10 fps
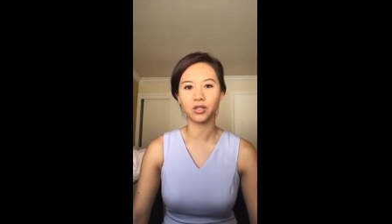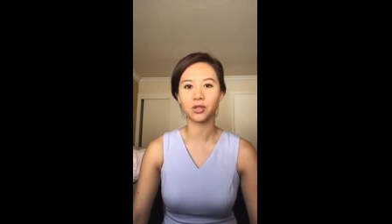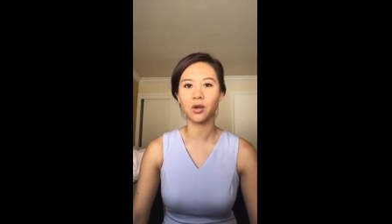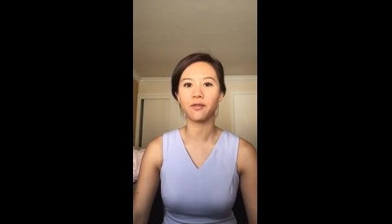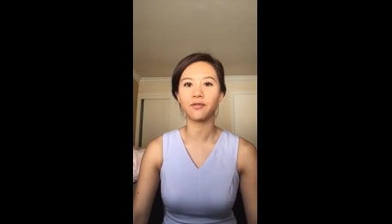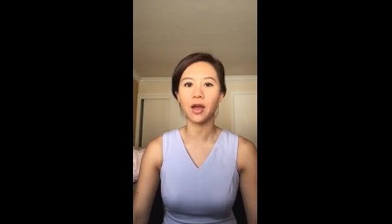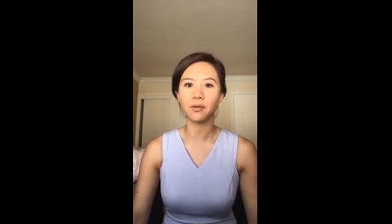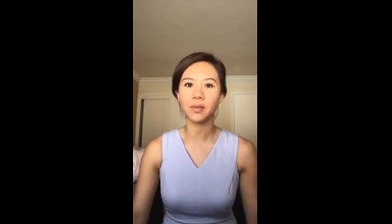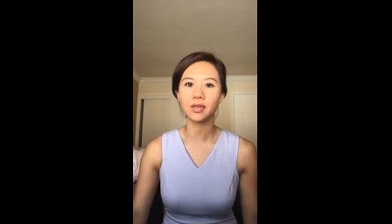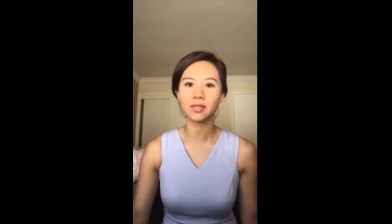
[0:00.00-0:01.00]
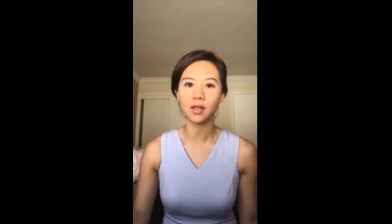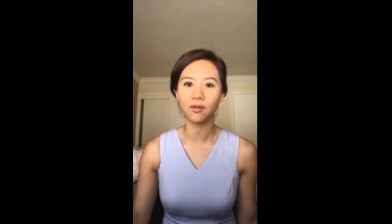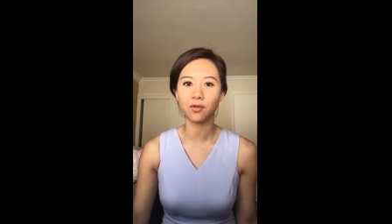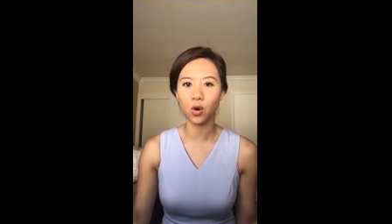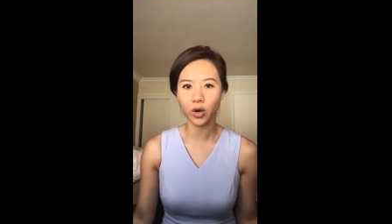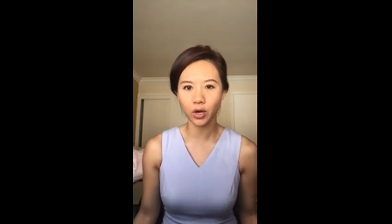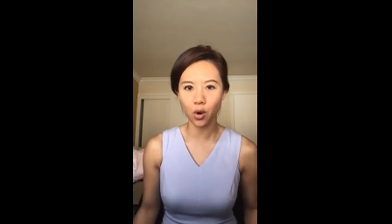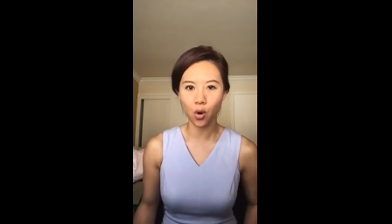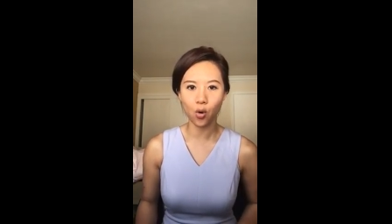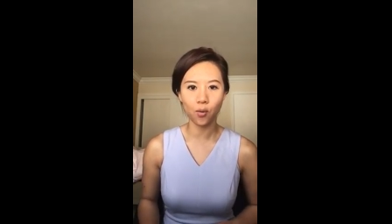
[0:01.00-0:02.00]
So I found myself going
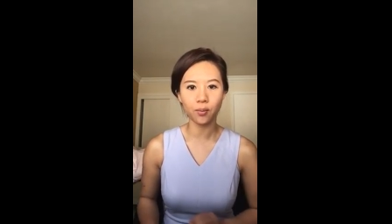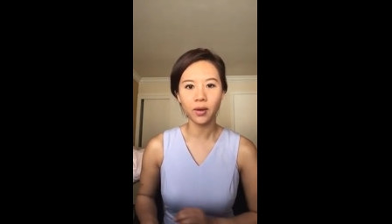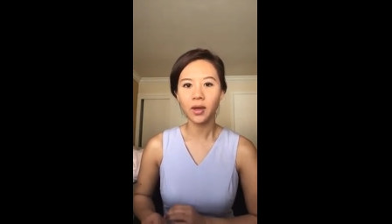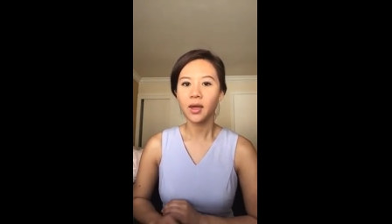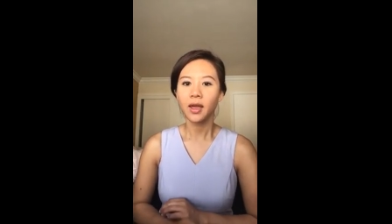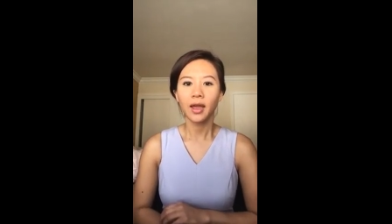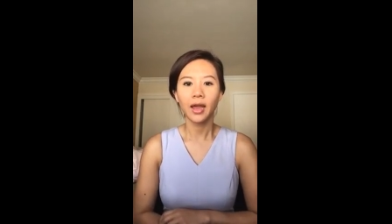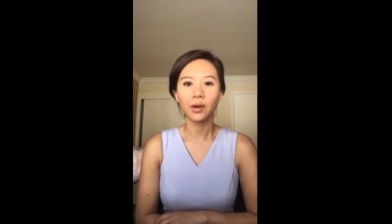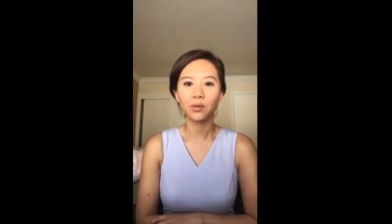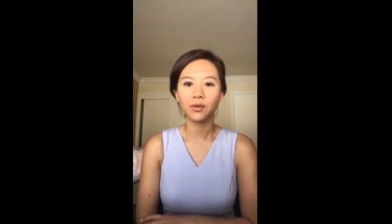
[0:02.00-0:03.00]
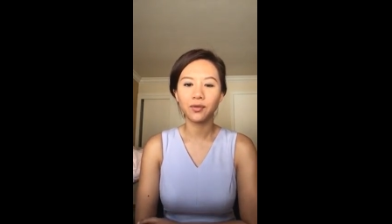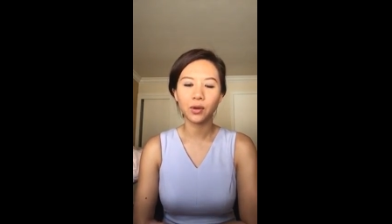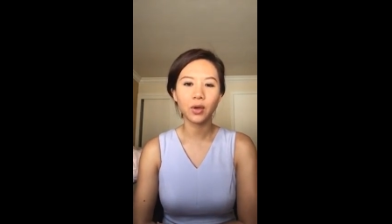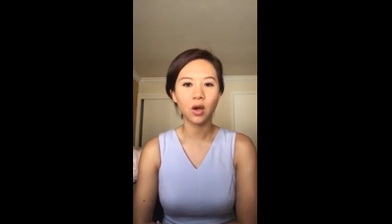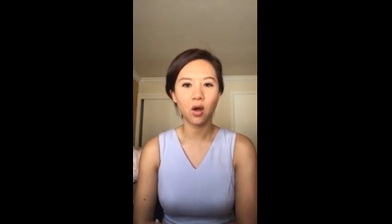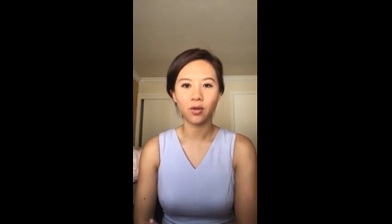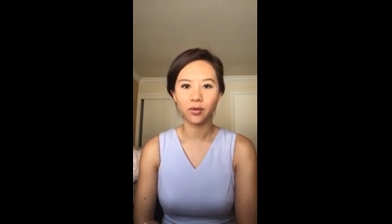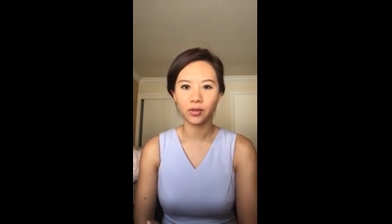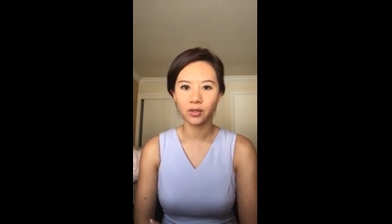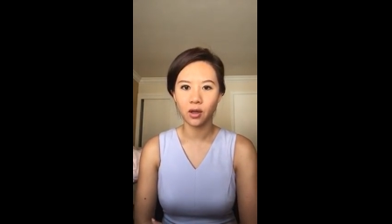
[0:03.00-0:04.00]
home and reviewing all
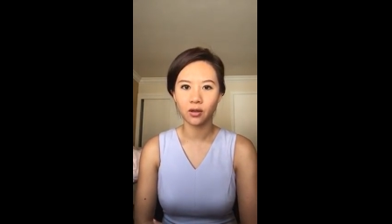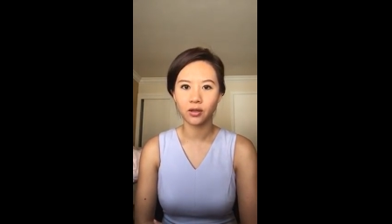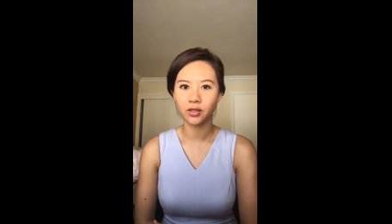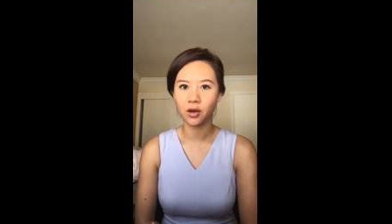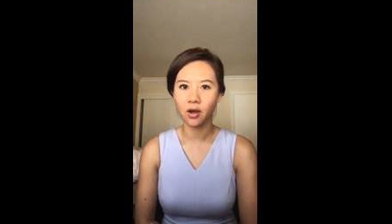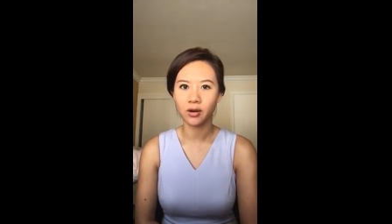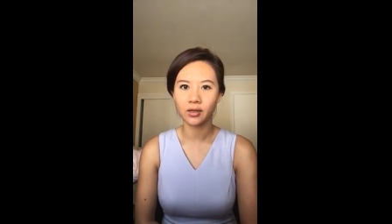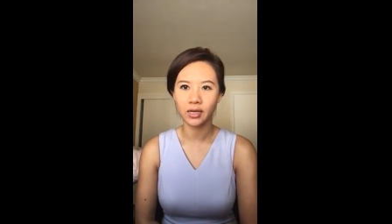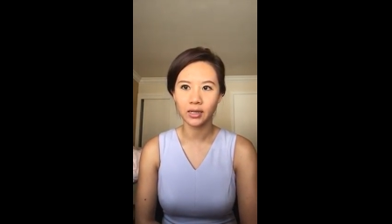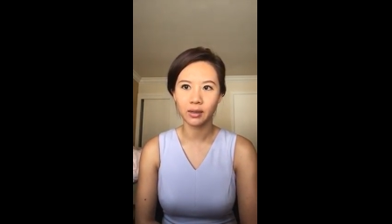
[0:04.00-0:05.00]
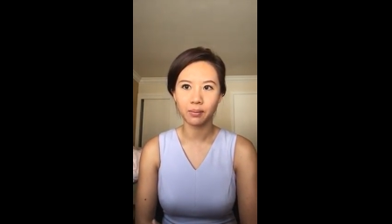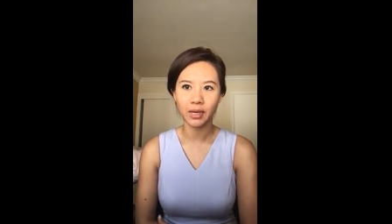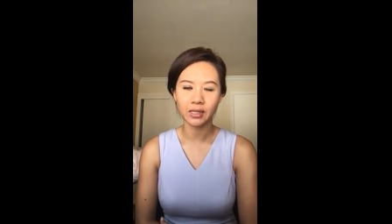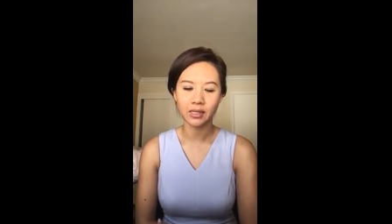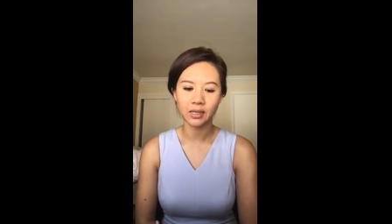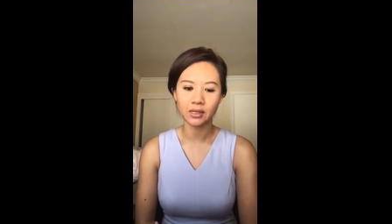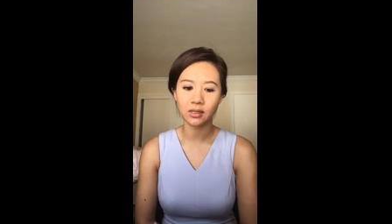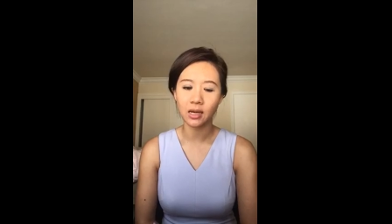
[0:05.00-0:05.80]
those knowledge on a daily basis.